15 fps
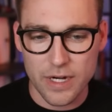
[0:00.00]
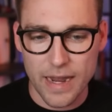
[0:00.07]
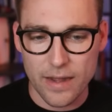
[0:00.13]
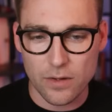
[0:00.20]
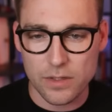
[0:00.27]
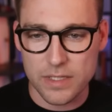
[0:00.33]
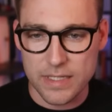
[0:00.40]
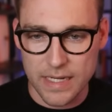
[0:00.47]

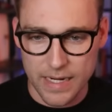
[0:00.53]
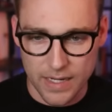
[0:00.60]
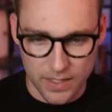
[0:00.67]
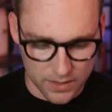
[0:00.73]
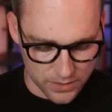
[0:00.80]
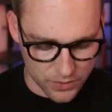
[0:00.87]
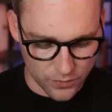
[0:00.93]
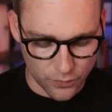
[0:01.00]

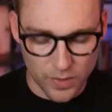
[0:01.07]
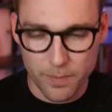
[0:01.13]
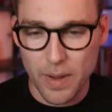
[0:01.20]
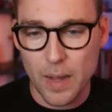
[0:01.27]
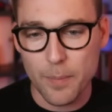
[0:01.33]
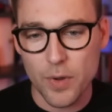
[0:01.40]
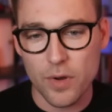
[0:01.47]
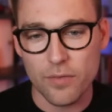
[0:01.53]
outdated. So if we
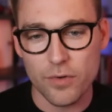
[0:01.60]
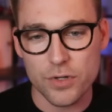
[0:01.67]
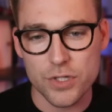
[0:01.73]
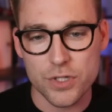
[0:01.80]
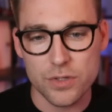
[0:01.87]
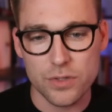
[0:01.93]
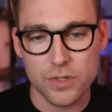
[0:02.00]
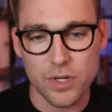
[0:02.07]
pop over
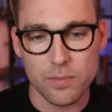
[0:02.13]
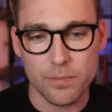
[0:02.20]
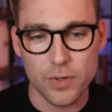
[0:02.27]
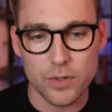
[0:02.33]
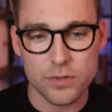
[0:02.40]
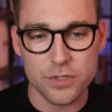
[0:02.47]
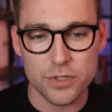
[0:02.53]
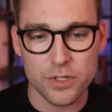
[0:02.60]
to
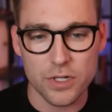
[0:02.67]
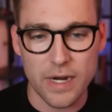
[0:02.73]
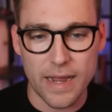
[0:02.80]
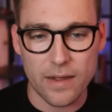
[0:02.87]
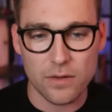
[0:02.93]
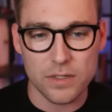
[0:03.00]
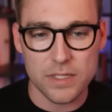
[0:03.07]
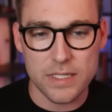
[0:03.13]
composer
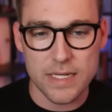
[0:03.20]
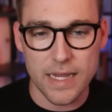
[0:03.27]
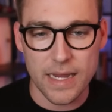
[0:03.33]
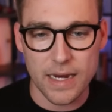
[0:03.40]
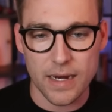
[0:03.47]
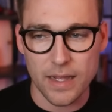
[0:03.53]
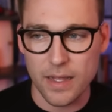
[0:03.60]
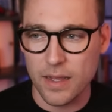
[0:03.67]

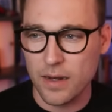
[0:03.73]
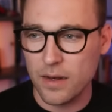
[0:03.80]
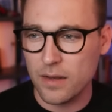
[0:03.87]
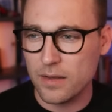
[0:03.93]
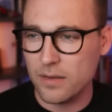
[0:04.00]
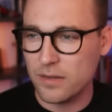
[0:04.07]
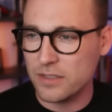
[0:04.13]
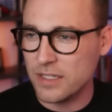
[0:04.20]
outdated,
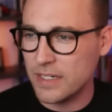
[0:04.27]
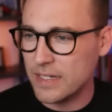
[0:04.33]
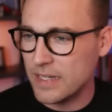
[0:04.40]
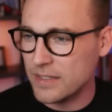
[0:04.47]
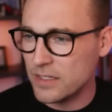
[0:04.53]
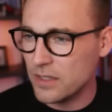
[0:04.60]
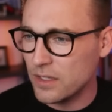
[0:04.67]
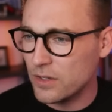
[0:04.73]
looks like it
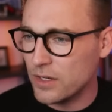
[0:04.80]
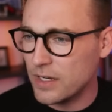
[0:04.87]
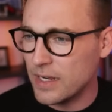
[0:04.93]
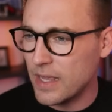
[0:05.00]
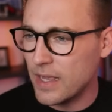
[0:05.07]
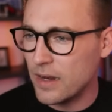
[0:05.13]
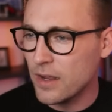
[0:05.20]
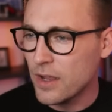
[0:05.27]
hasn't loaded
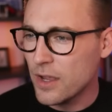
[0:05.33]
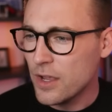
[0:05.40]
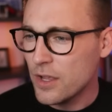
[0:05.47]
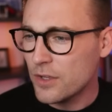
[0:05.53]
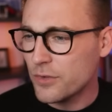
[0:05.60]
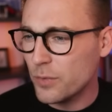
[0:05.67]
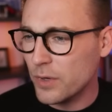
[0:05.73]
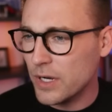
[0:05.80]
yet.
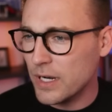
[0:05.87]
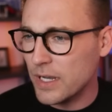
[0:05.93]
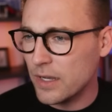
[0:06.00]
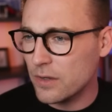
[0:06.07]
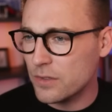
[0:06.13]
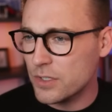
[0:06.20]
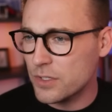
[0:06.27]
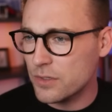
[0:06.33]
So we're going to
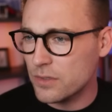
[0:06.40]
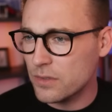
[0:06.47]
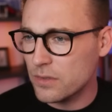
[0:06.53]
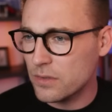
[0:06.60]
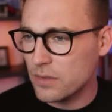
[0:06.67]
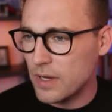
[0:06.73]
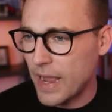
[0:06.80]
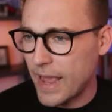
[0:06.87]
go
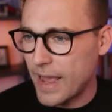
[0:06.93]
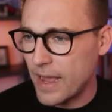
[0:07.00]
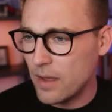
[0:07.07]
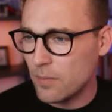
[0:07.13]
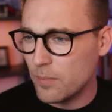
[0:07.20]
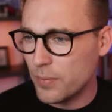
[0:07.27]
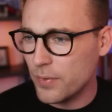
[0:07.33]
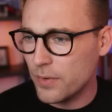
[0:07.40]
to
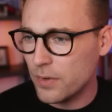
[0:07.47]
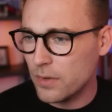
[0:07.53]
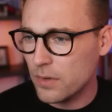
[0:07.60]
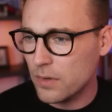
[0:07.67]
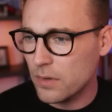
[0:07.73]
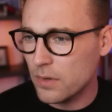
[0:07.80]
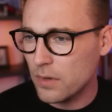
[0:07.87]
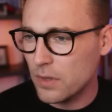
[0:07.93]
app,
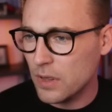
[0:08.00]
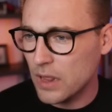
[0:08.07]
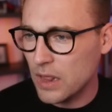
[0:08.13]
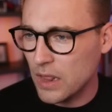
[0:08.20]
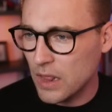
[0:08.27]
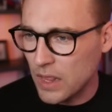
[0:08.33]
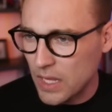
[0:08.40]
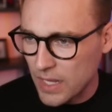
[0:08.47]

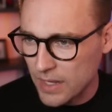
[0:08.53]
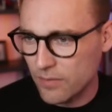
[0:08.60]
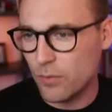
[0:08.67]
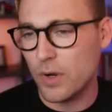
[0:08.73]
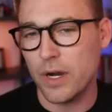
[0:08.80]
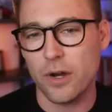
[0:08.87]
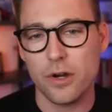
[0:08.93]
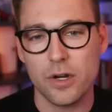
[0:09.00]

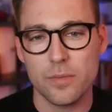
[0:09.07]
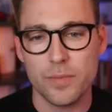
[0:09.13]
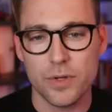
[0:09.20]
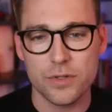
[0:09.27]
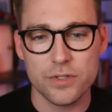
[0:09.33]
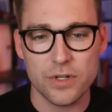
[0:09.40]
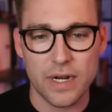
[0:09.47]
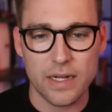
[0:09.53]
Livewire,
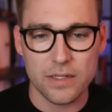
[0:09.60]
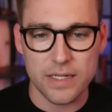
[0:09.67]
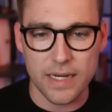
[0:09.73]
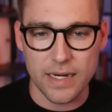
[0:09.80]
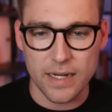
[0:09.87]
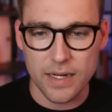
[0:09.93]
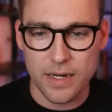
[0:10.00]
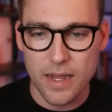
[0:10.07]
composer
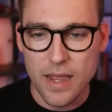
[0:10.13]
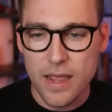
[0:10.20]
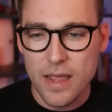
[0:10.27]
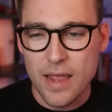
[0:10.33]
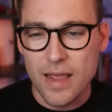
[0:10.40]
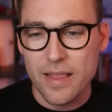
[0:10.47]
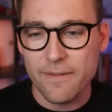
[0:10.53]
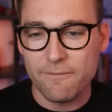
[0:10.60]
outdated.
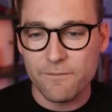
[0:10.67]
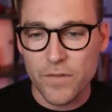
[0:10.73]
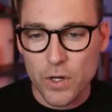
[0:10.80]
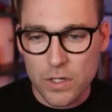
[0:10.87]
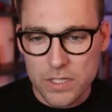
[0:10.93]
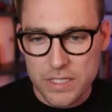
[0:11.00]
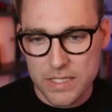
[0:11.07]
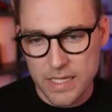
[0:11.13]
The
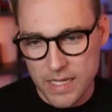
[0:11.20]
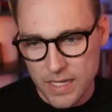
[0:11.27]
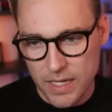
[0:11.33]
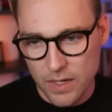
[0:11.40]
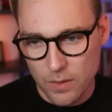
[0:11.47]
first thing